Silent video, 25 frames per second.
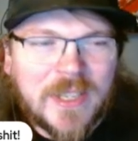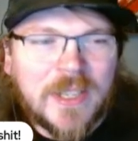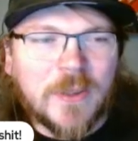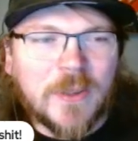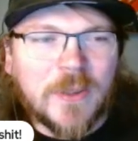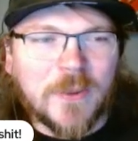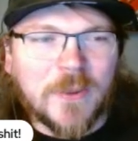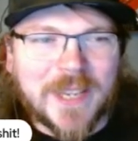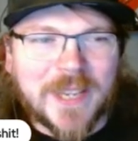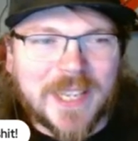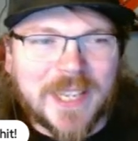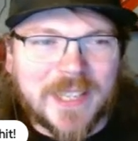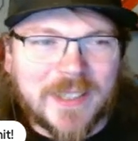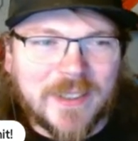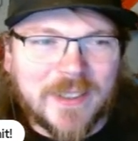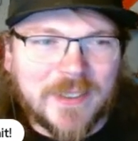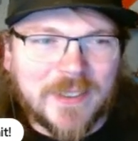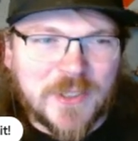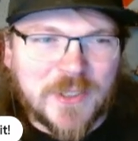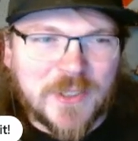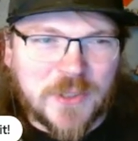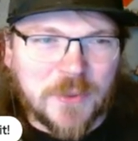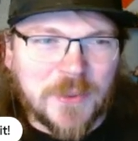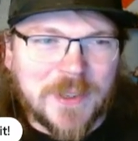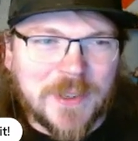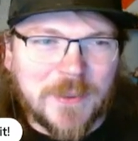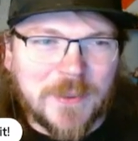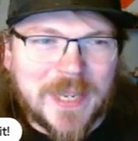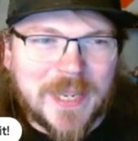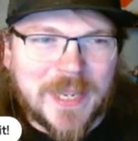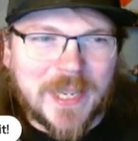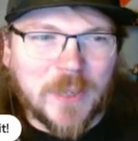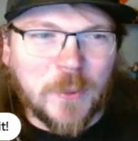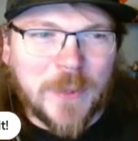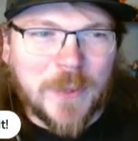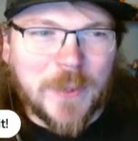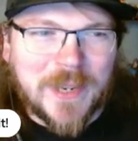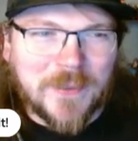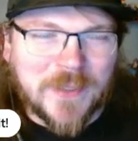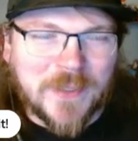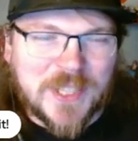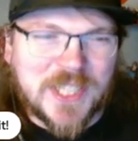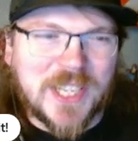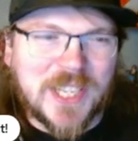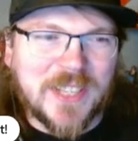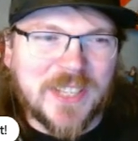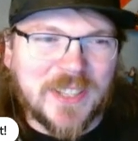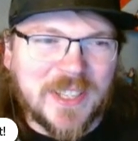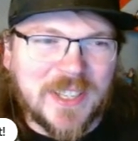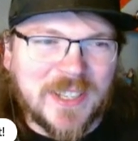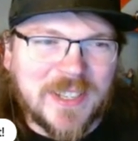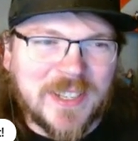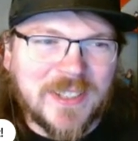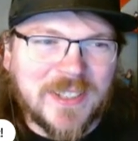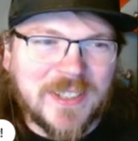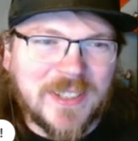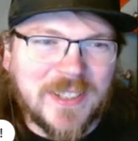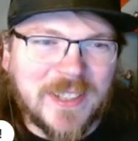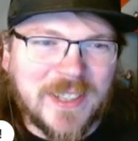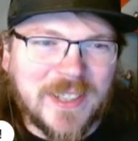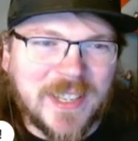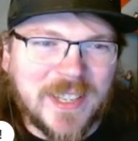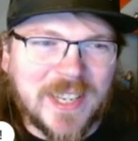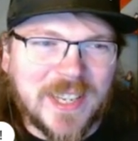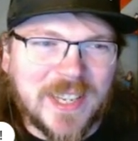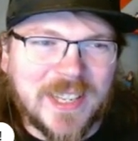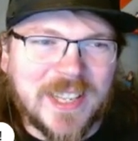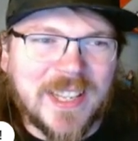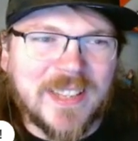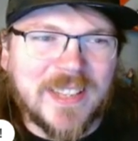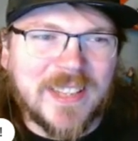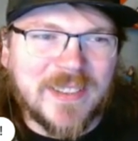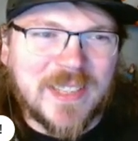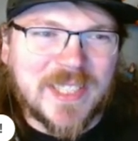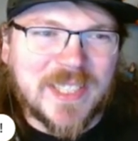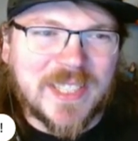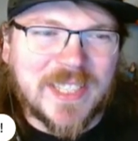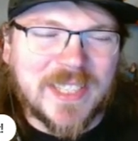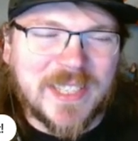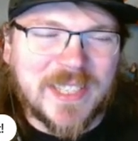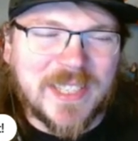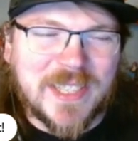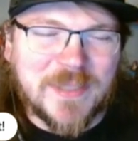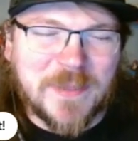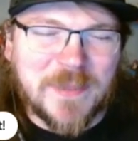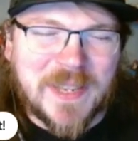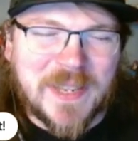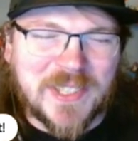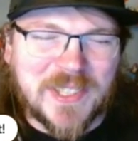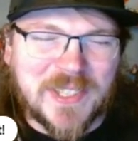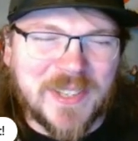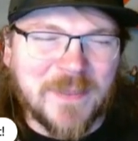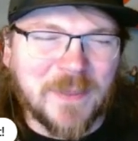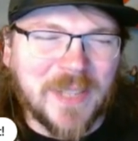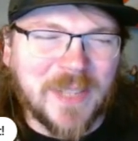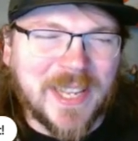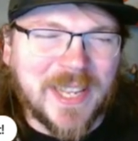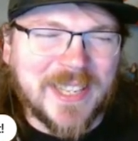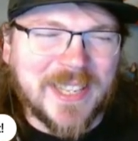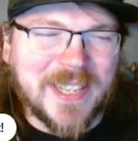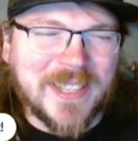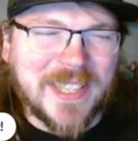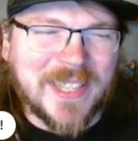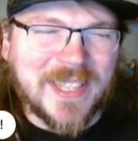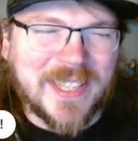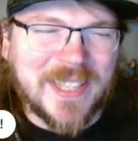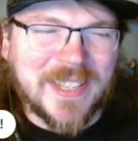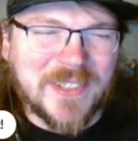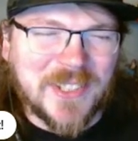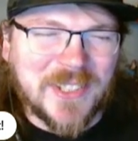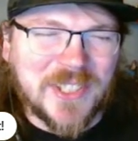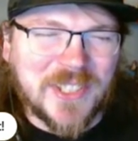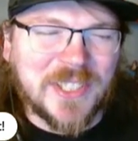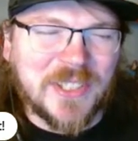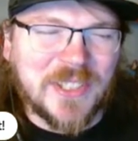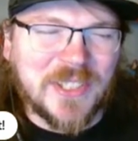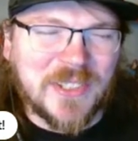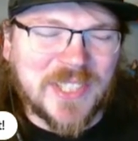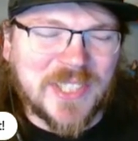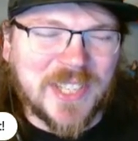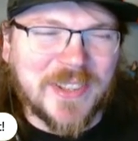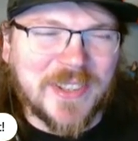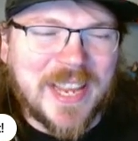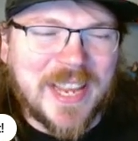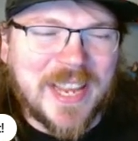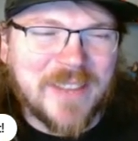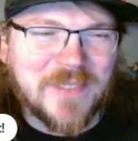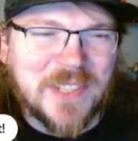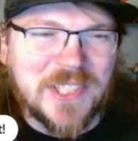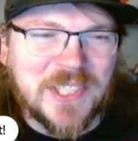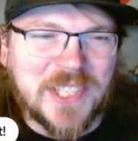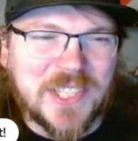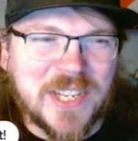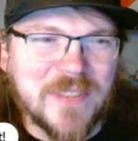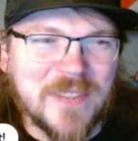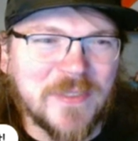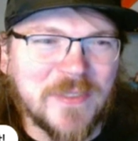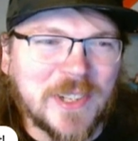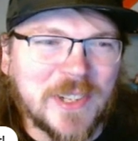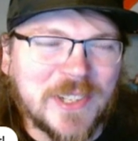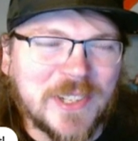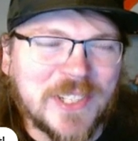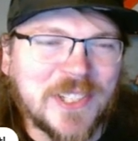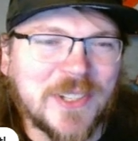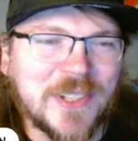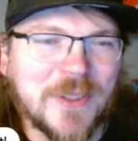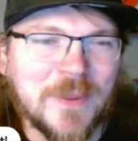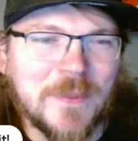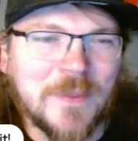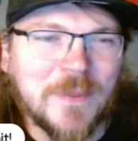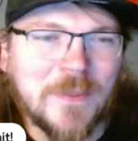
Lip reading: Wait, we got to wait for something." And he's basically implying that there's still something they have to see first.